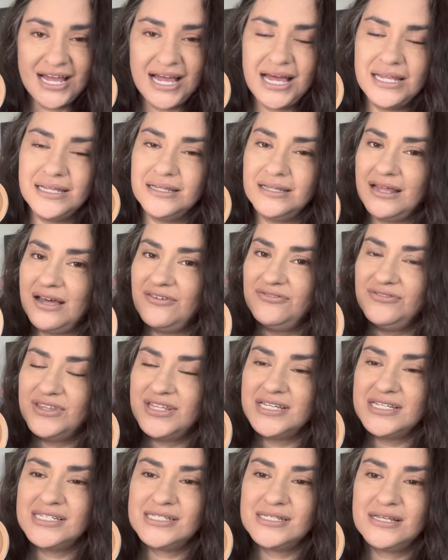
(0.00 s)
I love
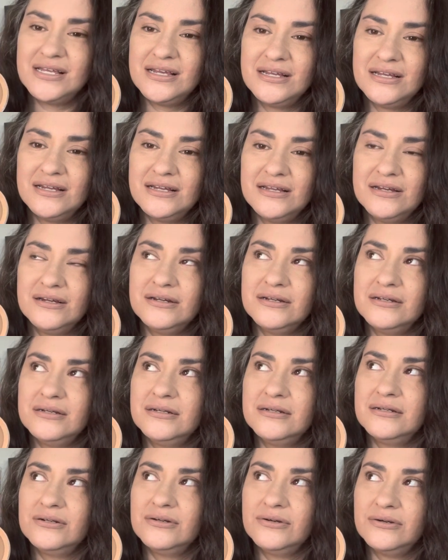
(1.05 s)
this
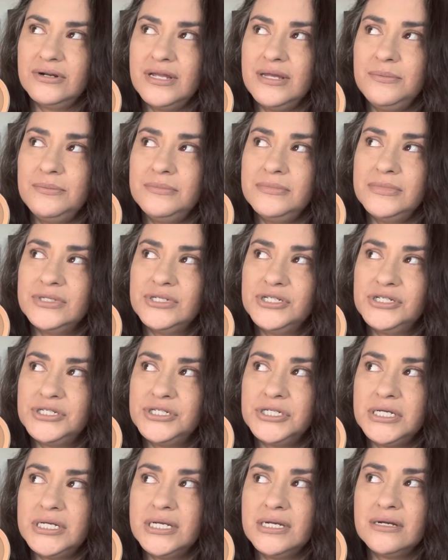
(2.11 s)
cream
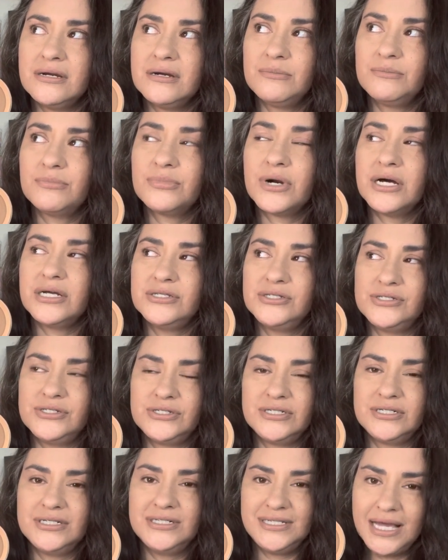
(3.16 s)
cheek
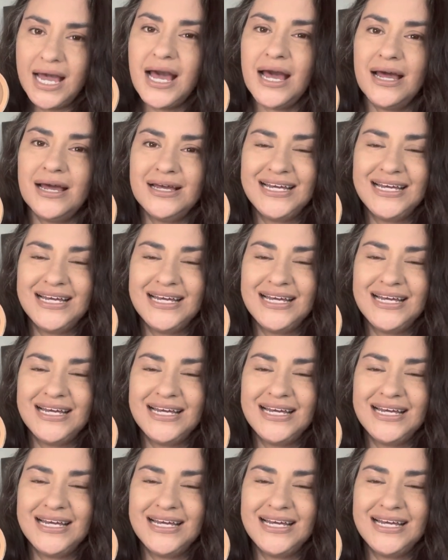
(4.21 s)
bronzer. Yeah.